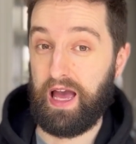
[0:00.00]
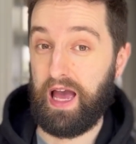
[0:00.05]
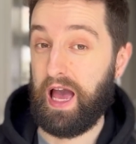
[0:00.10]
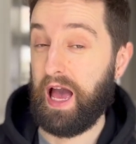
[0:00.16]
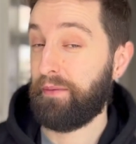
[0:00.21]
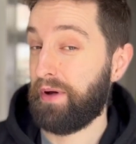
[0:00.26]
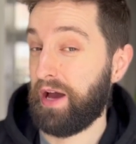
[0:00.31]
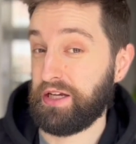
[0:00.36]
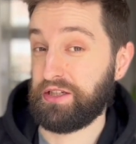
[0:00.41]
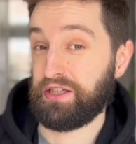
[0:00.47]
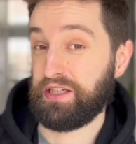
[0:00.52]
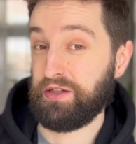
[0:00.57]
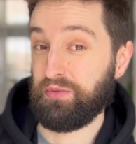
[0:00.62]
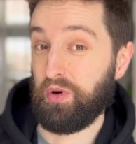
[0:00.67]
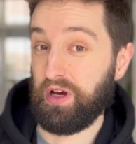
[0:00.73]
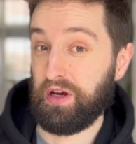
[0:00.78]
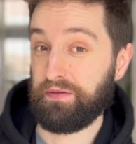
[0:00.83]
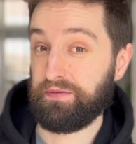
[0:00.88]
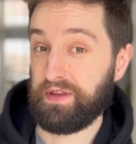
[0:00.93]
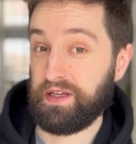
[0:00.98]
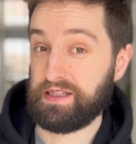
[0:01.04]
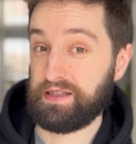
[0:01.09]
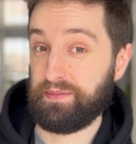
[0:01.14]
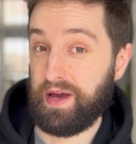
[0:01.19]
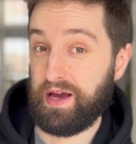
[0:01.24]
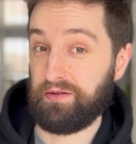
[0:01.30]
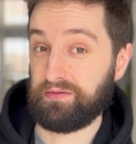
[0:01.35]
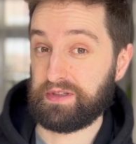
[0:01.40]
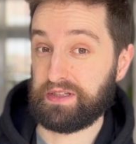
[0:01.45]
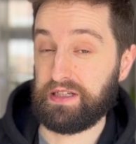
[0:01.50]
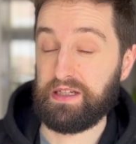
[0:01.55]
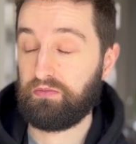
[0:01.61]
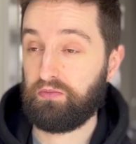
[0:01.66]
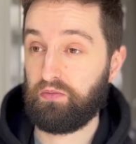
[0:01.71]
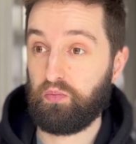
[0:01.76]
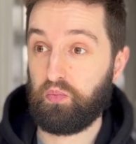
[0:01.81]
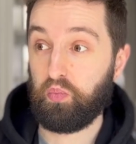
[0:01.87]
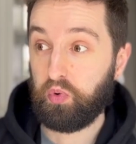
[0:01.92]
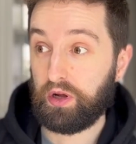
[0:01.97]
Am I actually worth this amount?
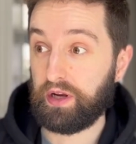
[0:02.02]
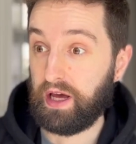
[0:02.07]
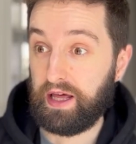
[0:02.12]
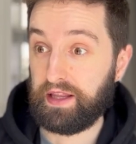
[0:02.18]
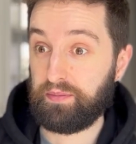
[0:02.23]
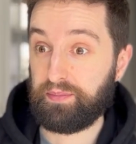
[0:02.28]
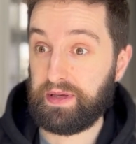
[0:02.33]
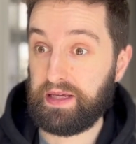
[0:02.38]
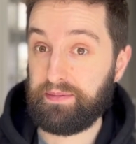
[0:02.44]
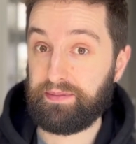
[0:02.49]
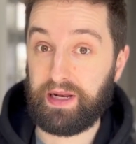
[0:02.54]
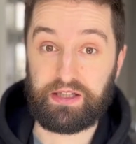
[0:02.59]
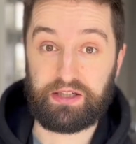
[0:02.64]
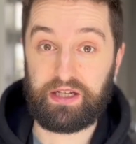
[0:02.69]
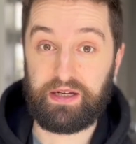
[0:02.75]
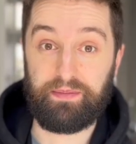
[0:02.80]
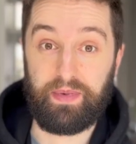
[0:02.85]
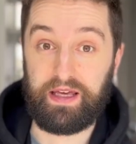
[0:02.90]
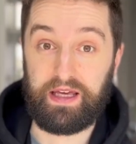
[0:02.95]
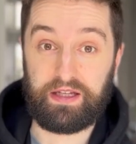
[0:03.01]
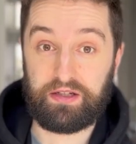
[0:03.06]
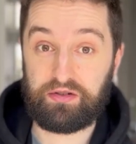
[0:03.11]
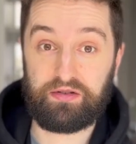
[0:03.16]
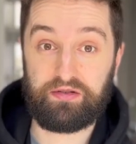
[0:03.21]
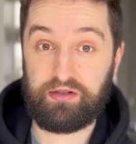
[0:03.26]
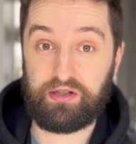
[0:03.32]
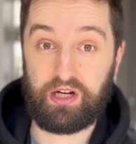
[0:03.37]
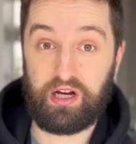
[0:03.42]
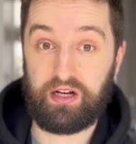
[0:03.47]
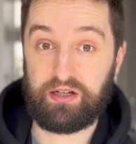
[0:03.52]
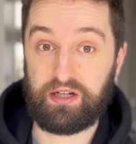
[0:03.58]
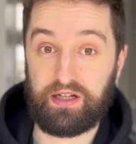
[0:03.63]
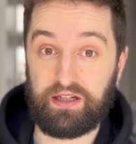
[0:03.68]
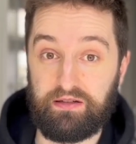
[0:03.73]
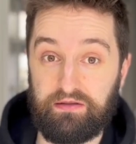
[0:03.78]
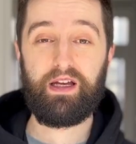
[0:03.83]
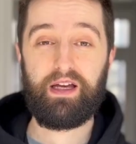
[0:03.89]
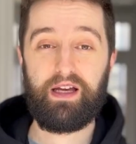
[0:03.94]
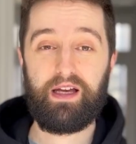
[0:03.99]
What are other people actually in my industry
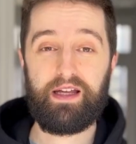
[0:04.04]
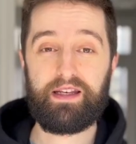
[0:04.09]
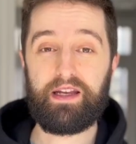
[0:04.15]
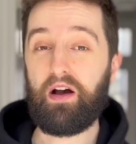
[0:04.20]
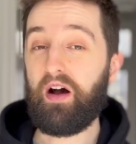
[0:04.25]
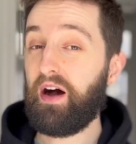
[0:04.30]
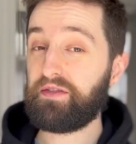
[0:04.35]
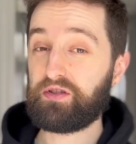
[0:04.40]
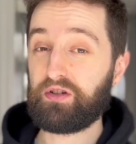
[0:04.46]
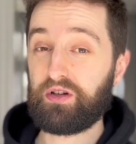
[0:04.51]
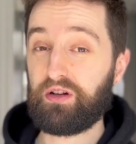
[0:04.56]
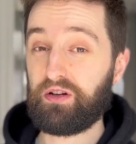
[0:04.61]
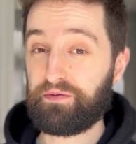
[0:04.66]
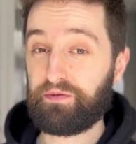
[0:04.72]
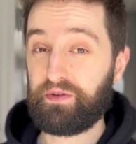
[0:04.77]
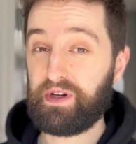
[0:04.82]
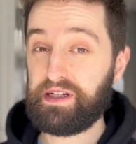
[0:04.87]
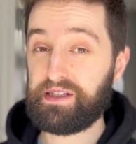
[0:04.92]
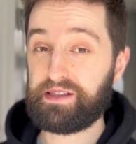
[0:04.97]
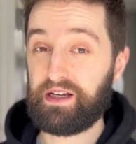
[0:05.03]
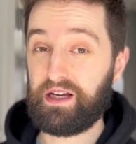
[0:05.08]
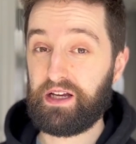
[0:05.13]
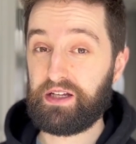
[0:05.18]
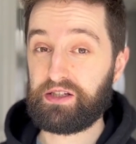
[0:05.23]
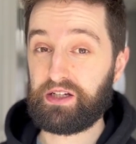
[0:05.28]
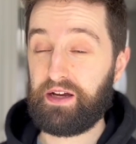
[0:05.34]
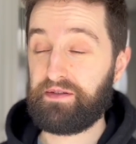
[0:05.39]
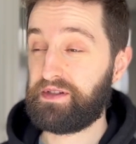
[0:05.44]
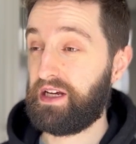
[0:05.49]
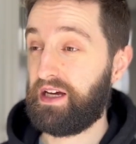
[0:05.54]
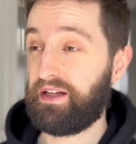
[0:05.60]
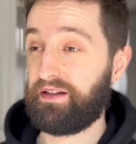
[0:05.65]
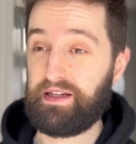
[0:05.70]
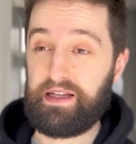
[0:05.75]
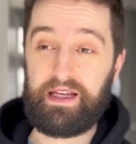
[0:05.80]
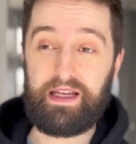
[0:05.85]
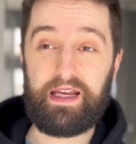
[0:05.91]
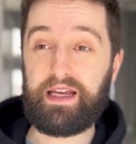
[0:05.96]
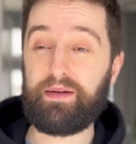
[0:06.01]
charging? Now, after a lot of research, I've done
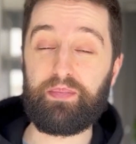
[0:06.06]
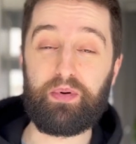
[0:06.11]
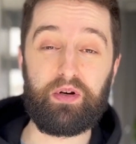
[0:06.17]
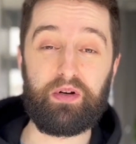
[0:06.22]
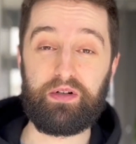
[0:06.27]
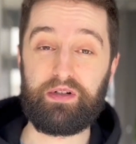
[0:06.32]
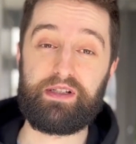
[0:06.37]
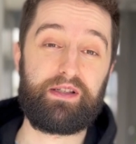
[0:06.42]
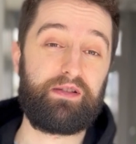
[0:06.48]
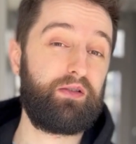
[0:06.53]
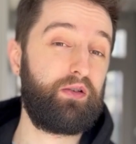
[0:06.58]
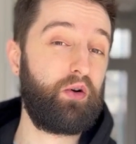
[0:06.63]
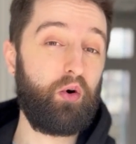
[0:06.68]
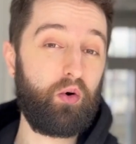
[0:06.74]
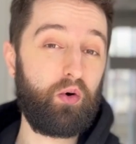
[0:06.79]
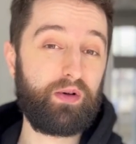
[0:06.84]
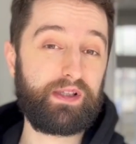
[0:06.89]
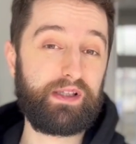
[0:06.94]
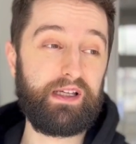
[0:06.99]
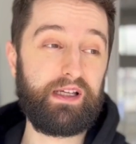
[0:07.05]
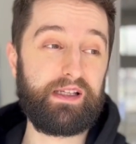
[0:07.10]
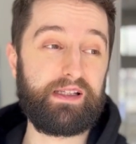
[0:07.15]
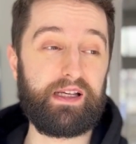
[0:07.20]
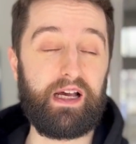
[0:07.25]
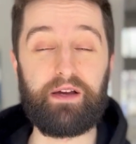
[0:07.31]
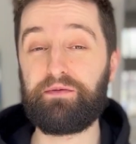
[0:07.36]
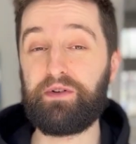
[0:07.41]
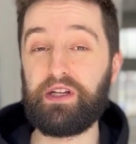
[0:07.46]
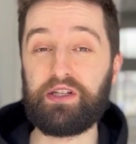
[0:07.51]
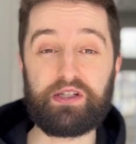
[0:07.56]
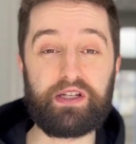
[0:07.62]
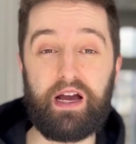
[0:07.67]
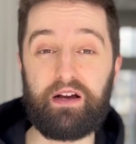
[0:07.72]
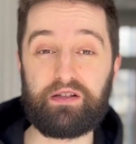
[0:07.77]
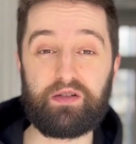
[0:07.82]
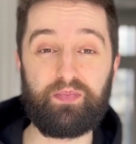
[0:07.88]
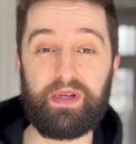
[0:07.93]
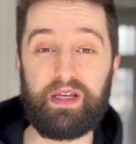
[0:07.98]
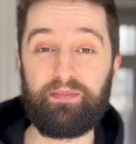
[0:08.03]
ebooks, courses, I've reached
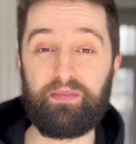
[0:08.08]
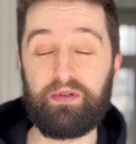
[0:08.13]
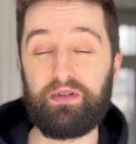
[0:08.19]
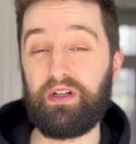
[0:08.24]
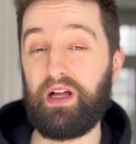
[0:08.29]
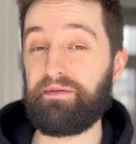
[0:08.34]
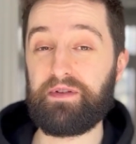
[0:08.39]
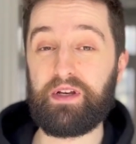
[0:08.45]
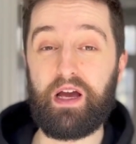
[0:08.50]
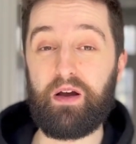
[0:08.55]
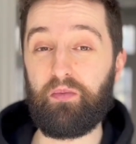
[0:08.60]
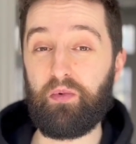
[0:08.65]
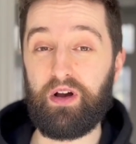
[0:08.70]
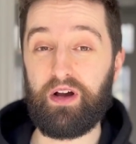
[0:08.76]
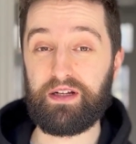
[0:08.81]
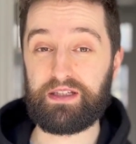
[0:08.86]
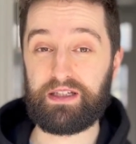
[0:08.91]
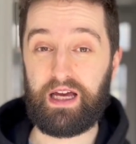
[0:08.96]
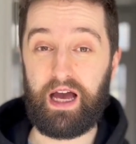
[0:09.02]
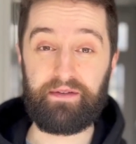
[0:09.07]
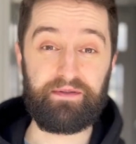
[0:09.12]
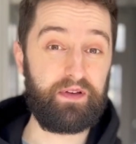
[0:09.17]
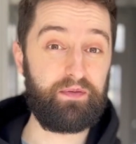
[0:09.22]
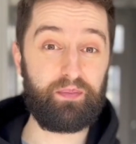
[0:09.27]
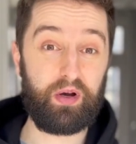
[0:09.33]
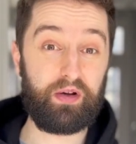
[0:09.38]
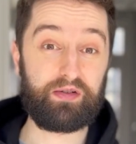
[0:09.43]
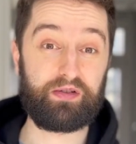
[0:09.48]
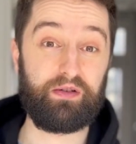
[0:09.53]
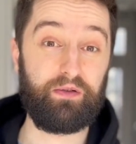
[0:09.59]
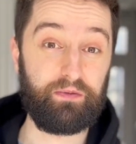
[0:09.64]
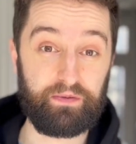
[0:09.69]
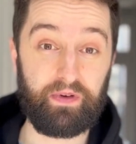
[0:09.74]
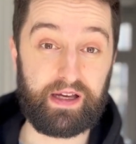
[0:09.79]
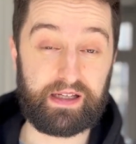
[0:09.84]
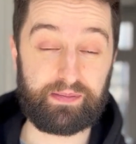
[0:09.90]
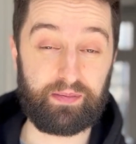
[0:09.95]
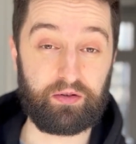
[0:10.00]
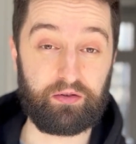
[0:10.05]
out to people, I've networked, I've even posted on
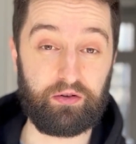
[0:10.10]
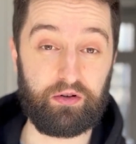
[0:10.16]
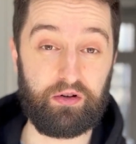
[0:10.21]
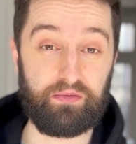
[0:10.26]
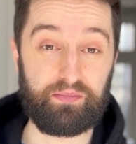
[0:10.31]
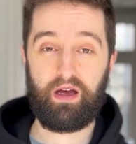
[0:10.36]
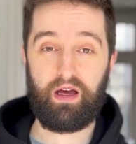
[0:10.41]
Facebook groups.